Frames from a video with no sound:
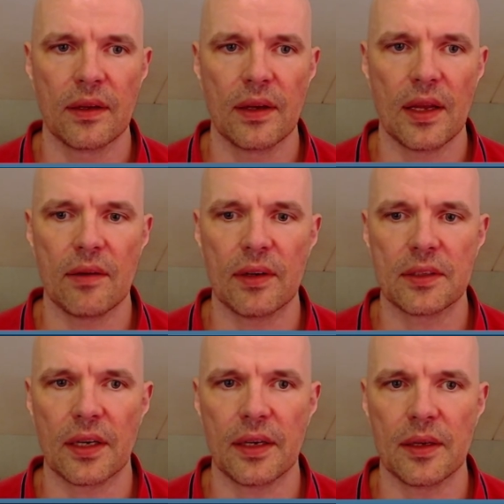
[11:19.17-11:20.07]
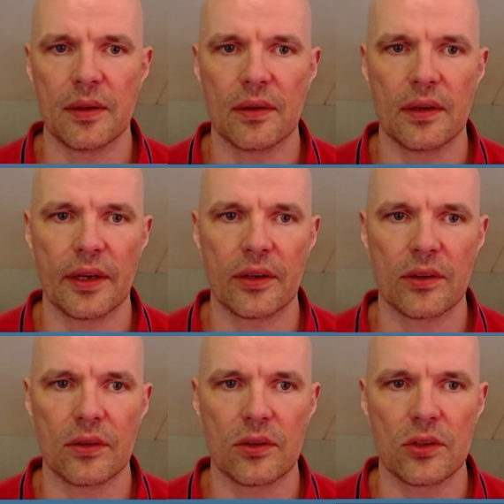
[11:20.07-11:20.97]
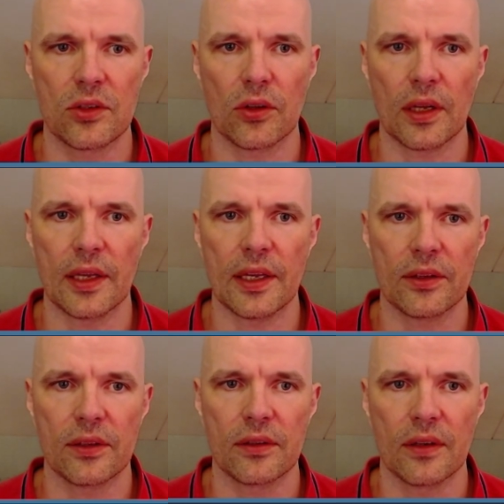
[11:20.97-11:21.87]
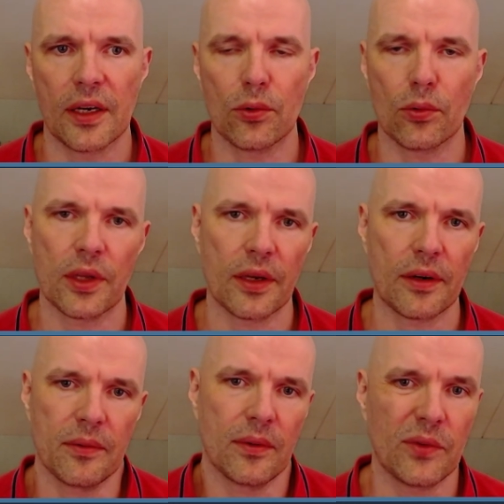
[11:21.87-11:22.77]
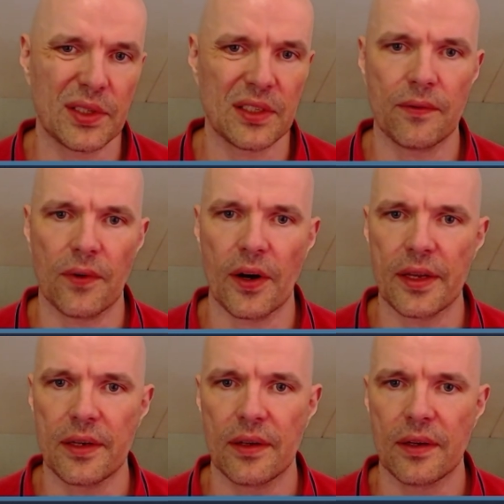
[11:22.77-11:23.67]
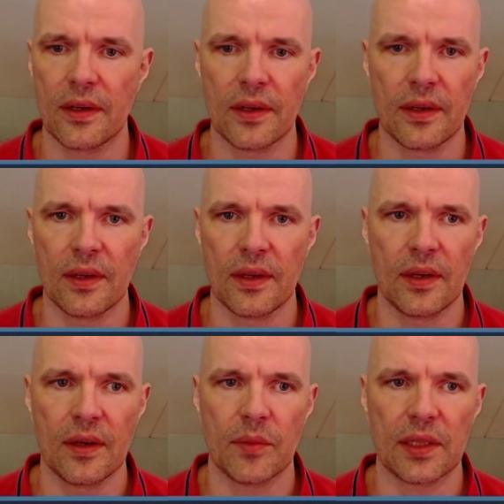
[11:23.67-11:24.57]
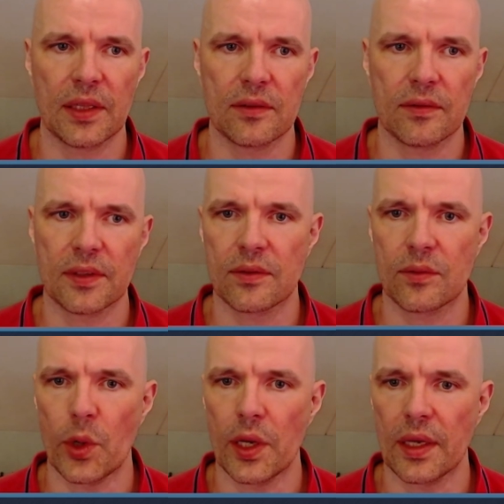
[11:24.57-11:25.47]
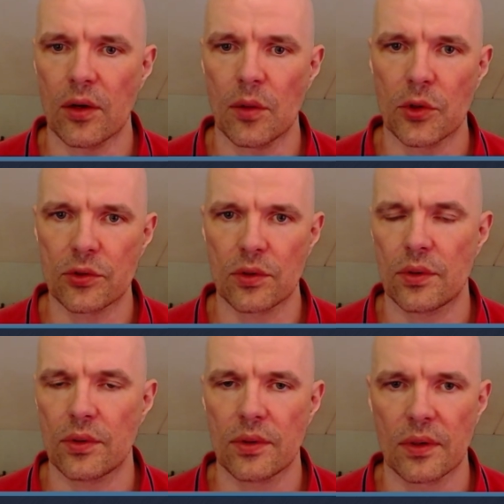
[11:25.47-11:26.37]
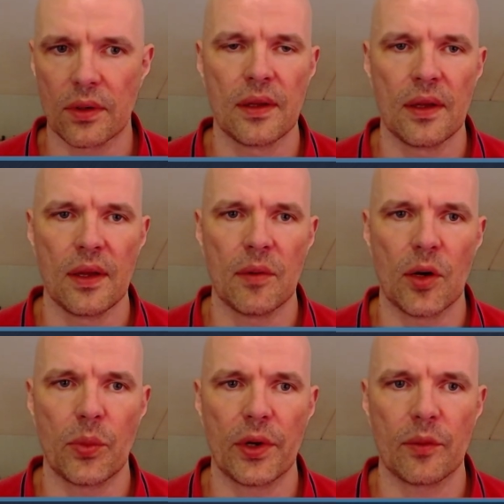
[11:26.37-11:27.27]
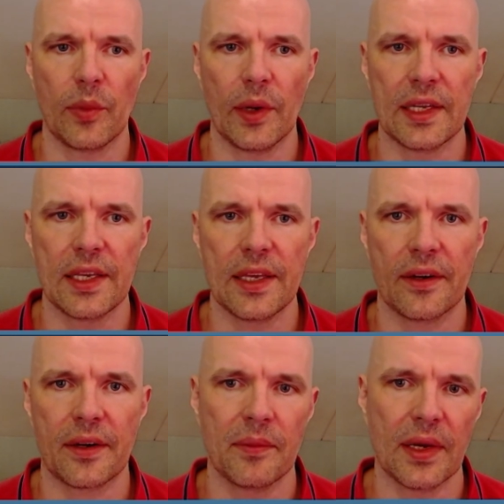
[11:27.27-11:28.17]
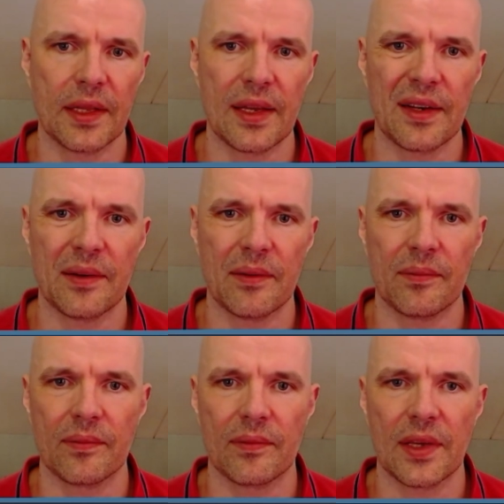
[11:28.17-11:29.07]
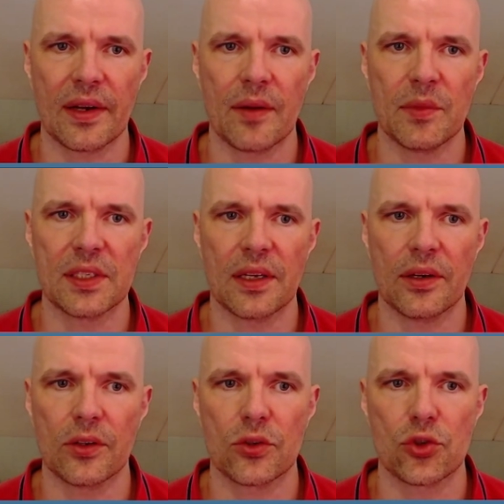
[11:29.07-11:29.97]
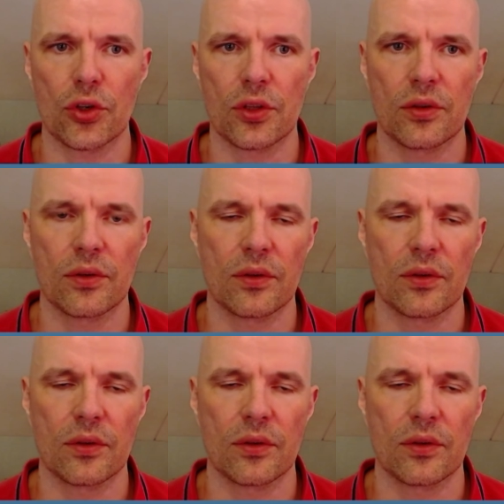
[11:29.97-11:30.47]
Anyways, I, like a total idiot, I took here, which is fine. But this was winning almost. My opponent played here, and then here I missed another shot.